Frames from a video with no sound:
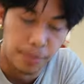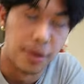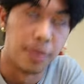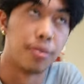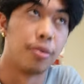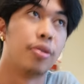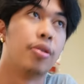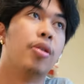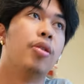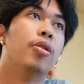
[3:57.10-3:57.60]

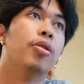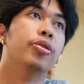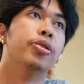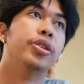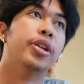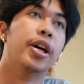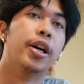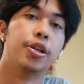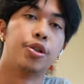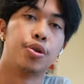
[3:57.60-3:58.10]
people that are
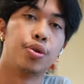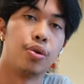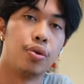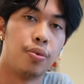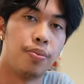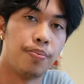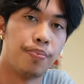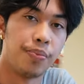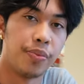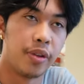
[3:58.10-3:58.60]

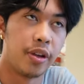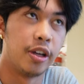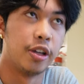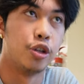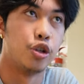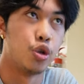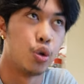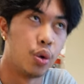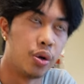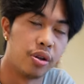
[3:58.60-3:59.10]
natural
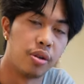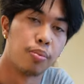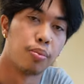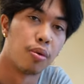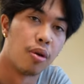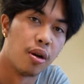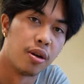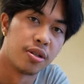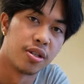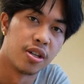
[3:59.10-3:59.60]
enjoy the
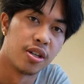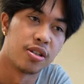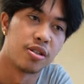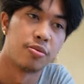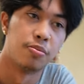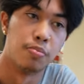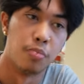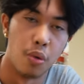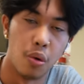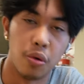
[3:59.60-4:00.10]

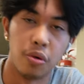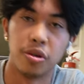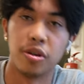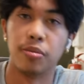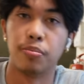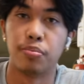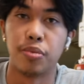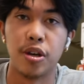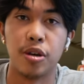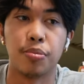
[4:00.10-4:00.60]
process more
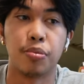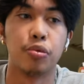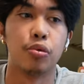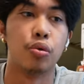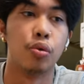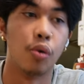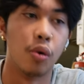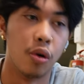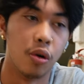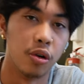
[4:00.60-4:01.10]
than people
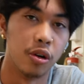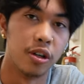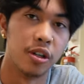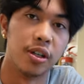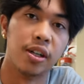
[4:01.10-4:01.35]
who are